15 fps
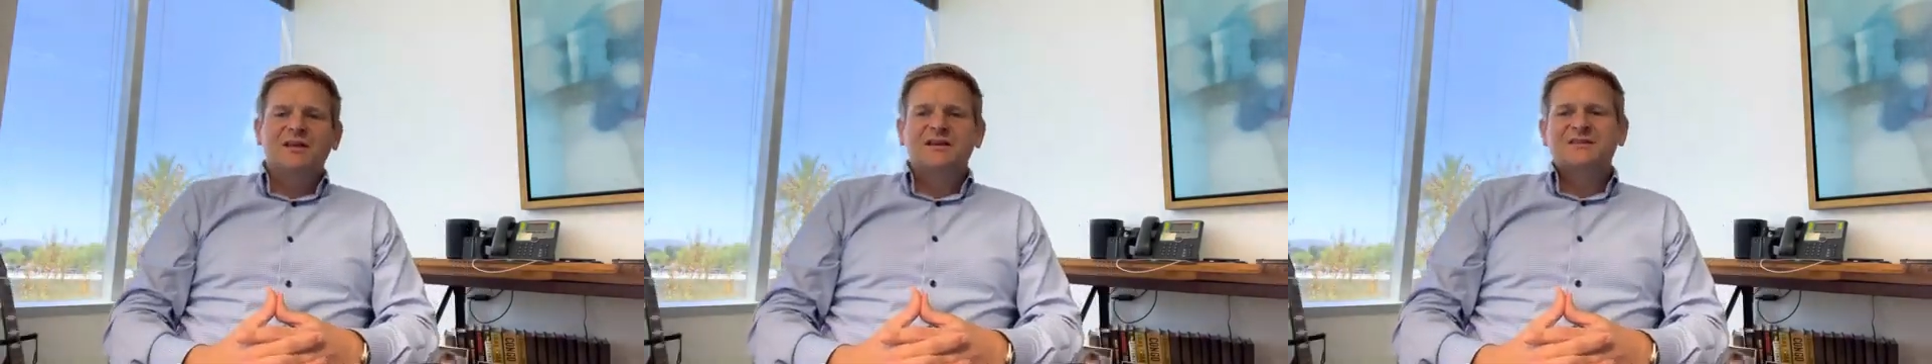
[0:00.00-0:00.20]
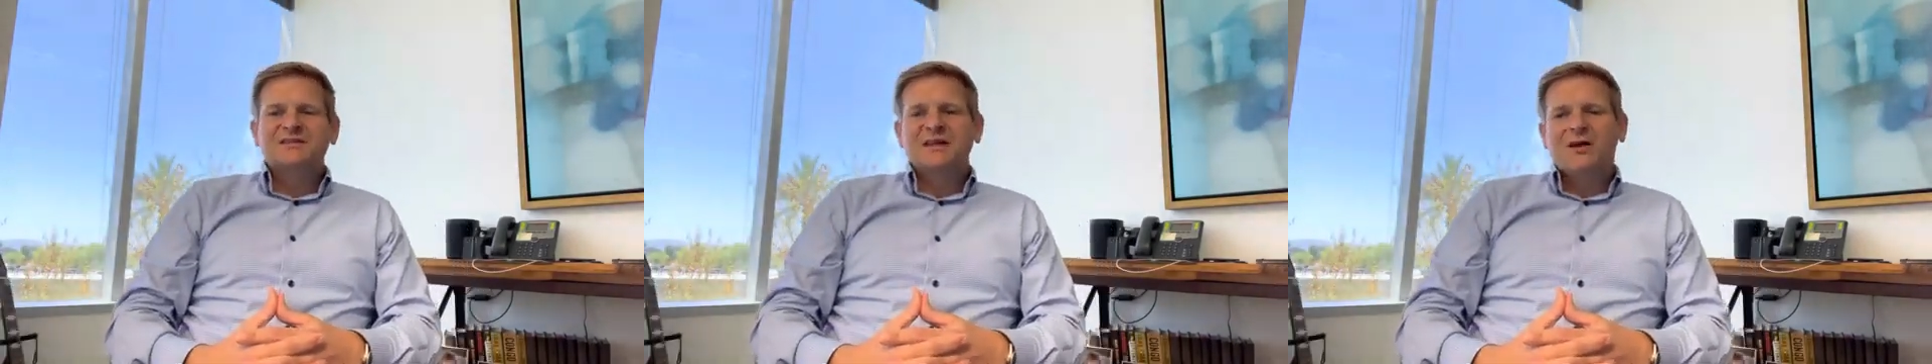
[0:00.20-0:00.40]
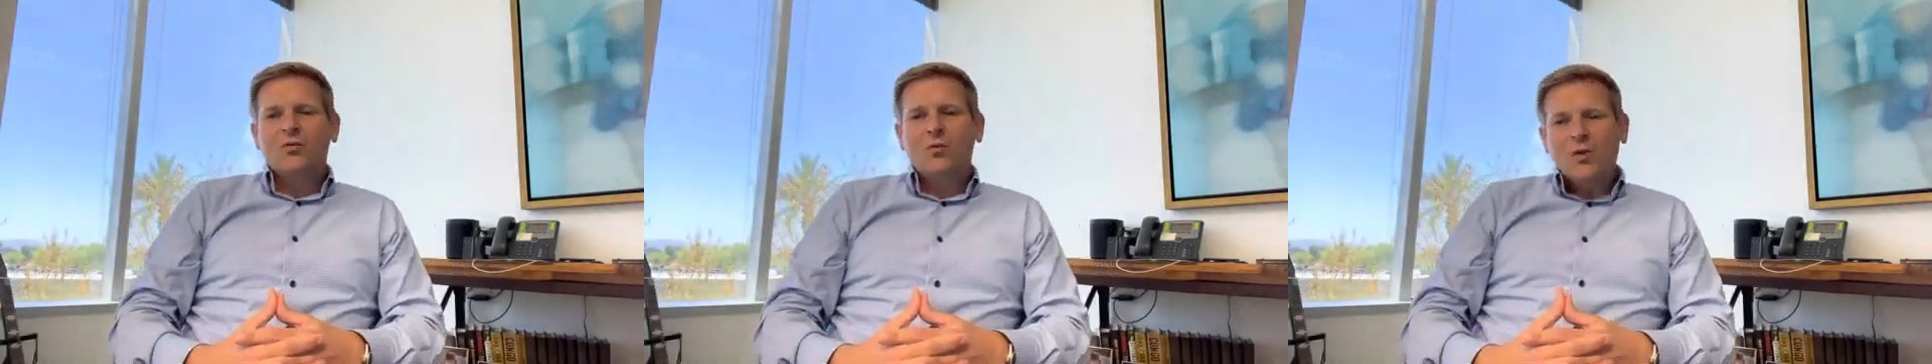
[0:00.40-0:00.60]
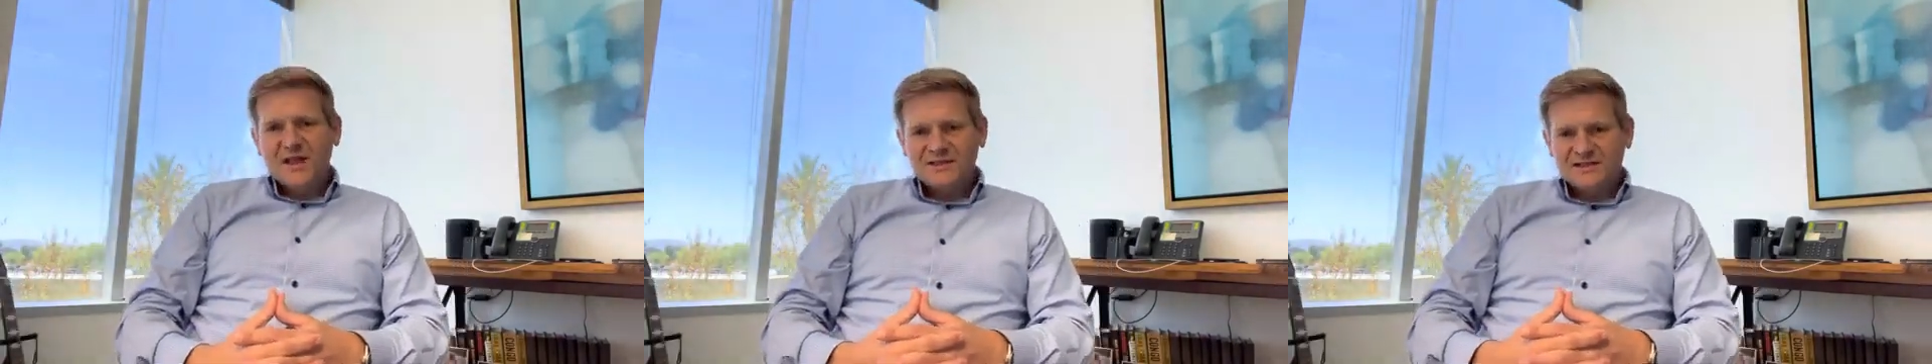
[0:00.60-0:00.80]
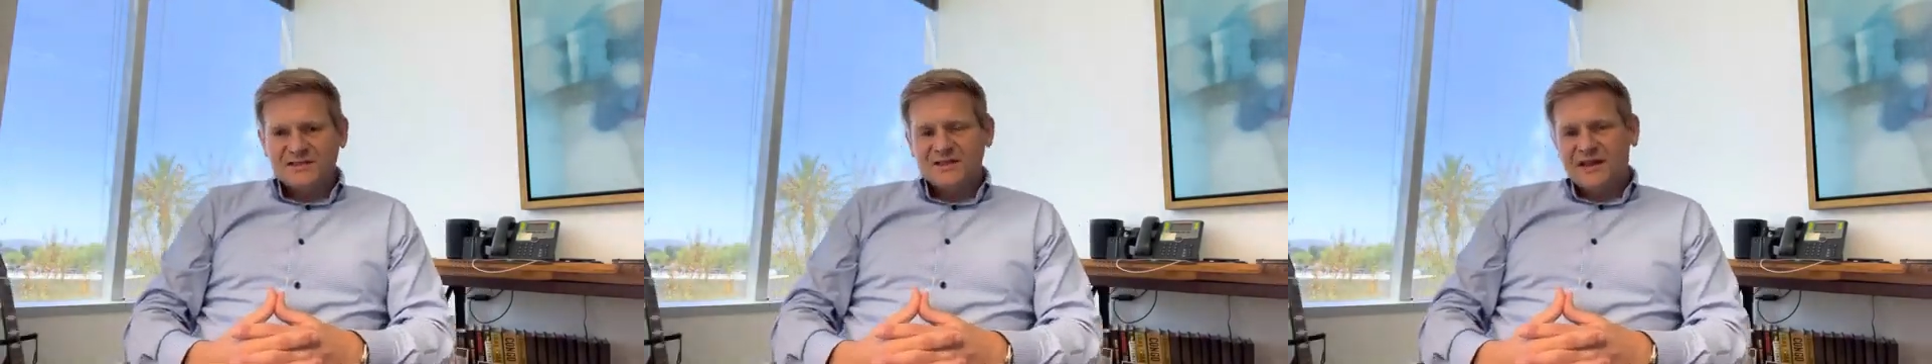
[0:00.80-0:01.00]
It is now
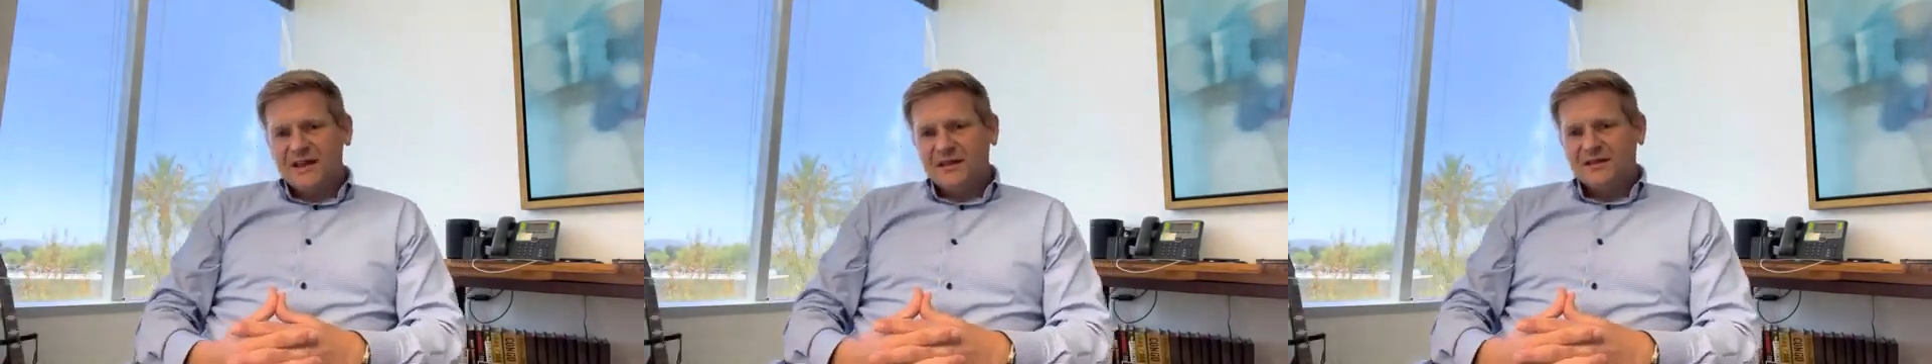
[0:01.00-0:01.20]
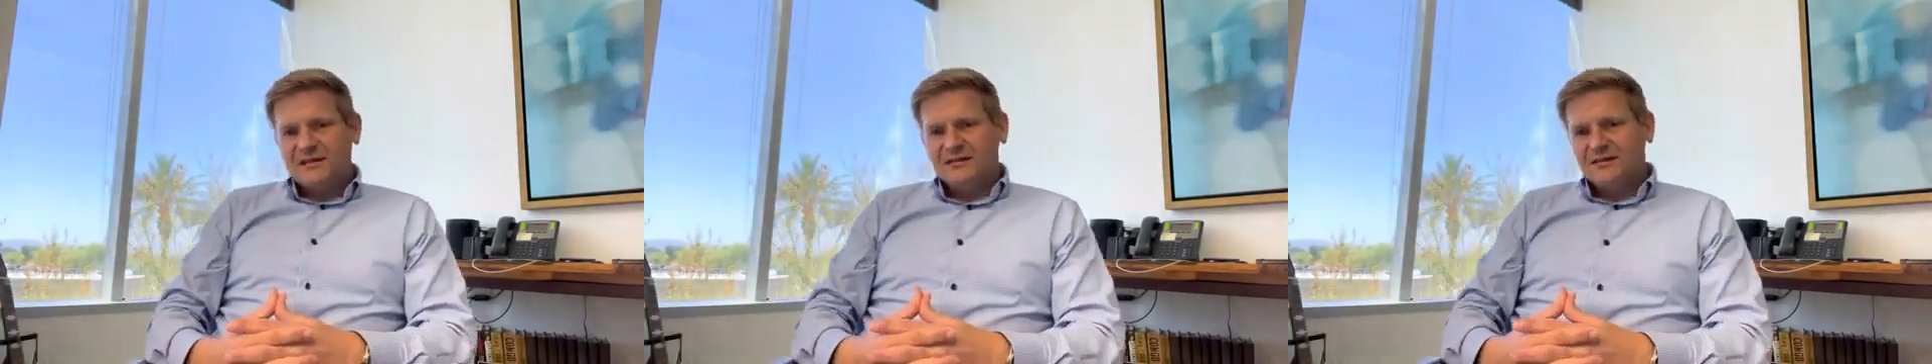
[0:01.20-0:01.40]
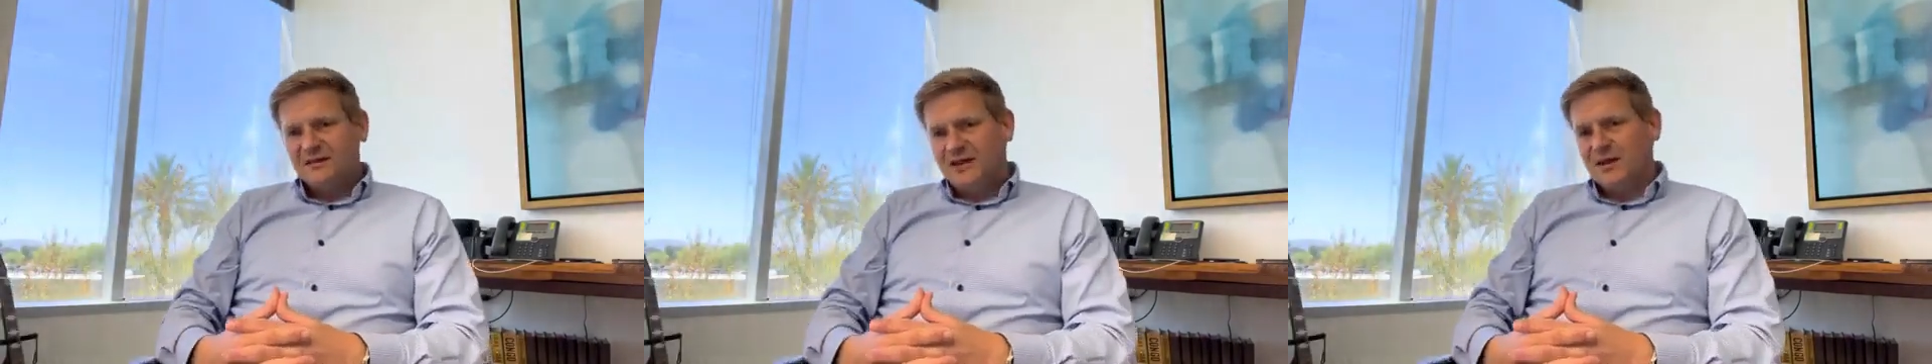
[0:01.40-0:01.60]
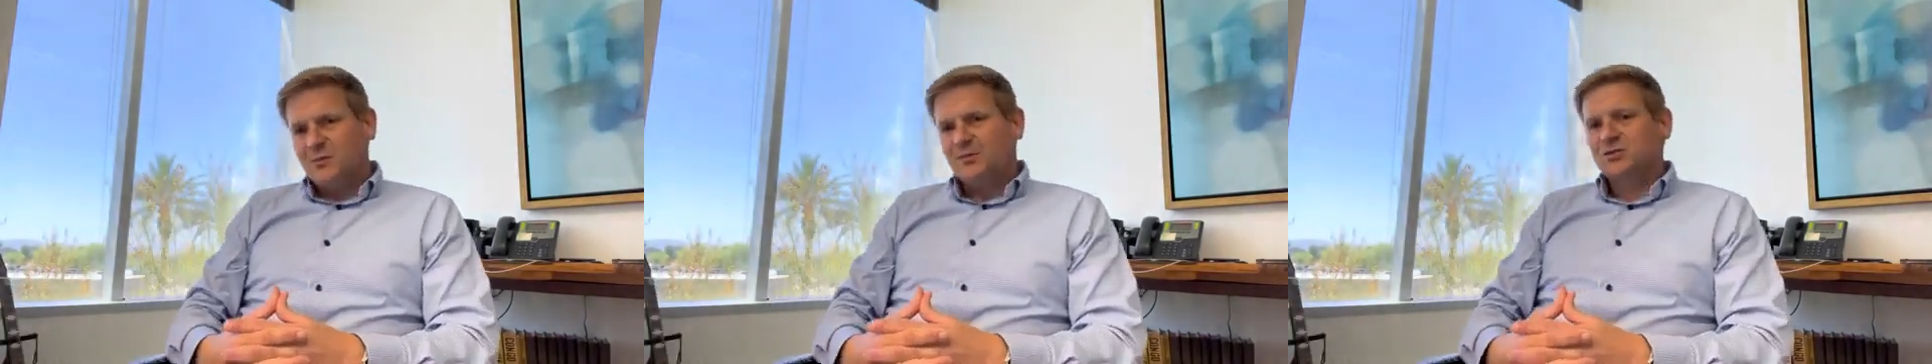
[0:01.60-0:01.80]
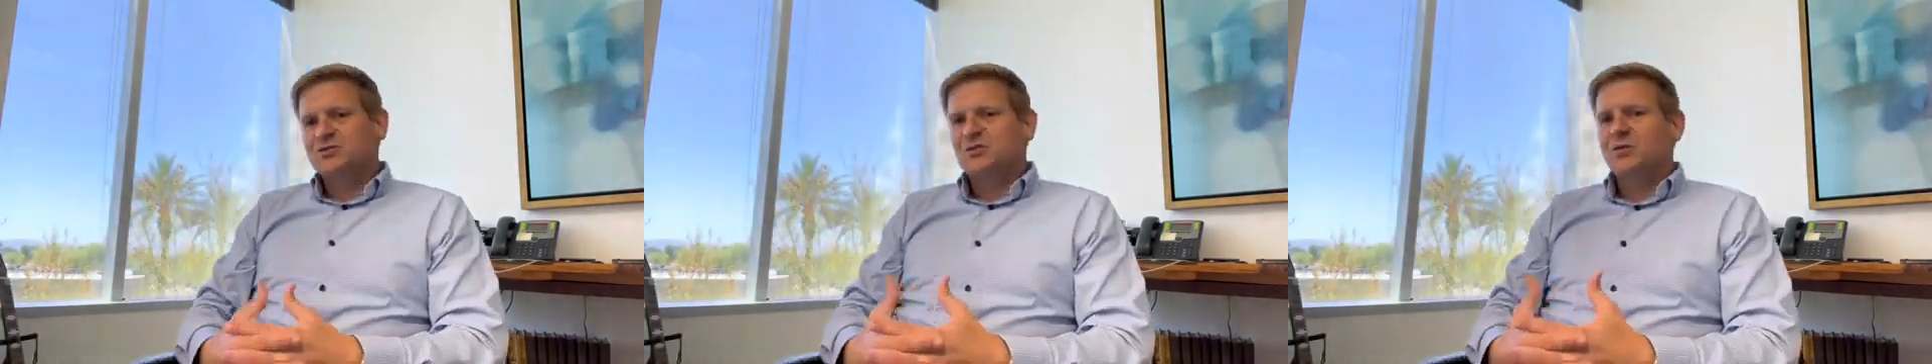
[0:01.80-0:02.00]
Wednesday,
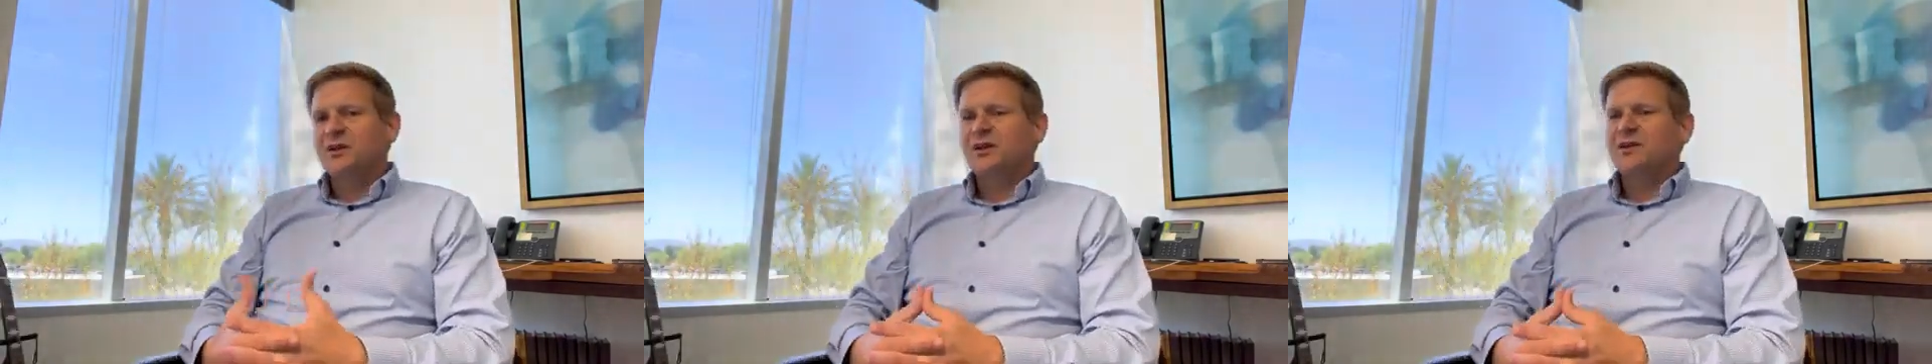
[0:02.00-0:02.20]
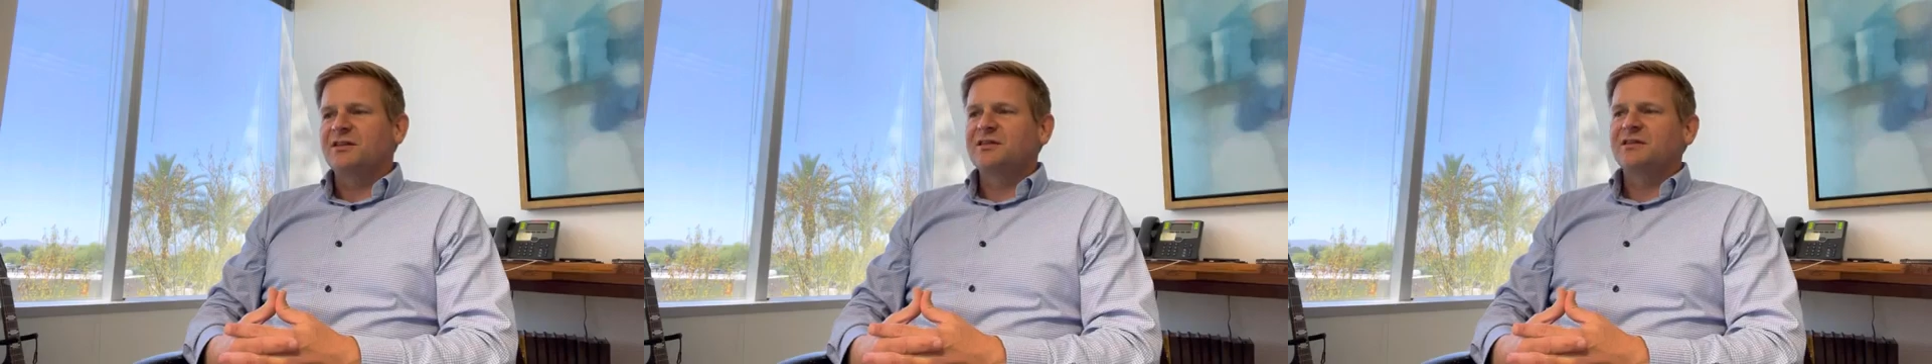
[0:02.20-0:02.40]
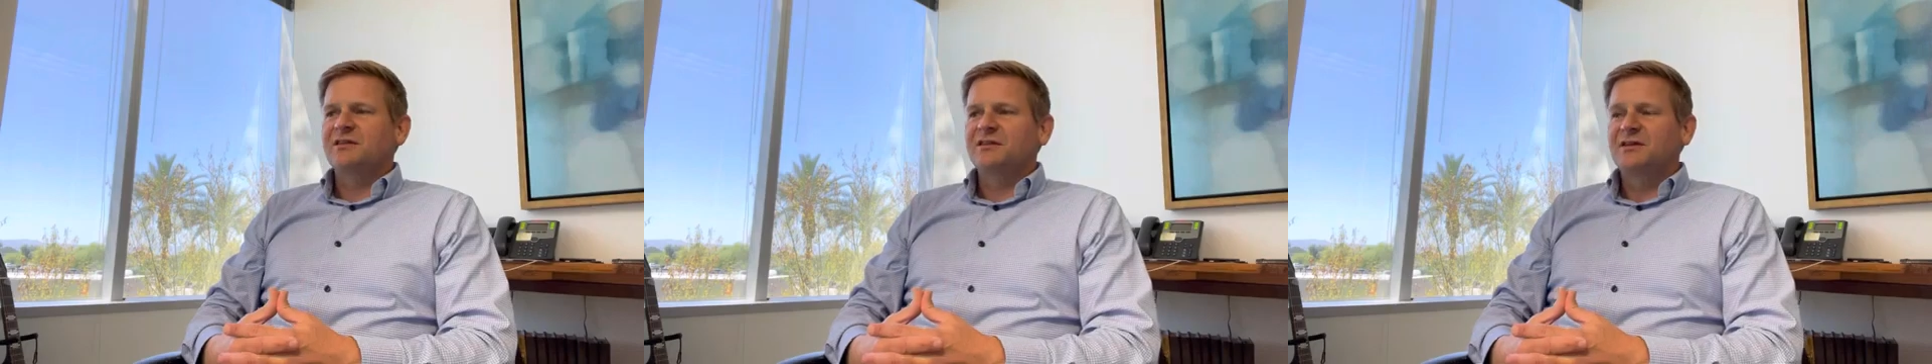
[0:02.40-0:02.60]
April 20th.